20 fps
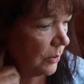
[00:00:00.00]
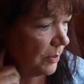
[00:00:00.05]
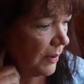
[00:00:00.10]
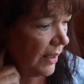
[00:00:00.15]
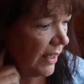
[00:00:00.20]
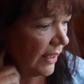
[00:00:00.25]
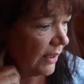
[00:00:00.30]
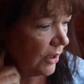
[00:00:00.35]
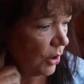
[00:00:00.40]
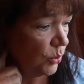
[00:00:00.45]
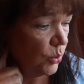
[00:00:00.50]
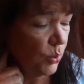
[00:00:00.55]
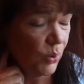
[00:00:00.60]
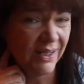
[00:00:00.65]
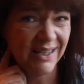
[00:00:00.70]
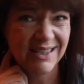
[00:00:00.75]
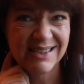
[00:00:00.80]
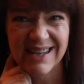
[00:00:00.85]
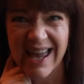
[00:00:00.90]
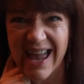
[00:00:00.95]
Bag. Oh,
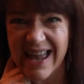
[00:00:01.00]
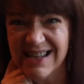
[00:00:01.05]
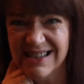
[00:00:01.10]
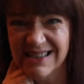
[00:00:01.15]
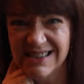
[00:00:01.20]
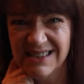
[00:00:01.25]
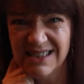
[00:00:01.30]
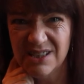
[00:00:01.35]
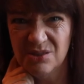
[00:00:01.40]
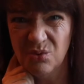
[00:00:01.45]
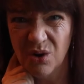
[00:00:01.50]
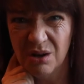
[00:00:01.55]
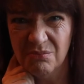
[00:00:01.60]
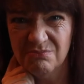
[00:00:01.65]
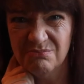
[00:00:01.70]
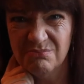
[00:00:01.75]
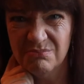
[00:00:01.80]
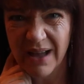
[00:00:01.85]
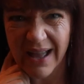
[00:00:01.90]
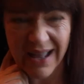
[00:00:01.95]
and it's
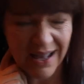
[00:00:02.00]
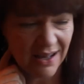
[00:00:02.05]
£81.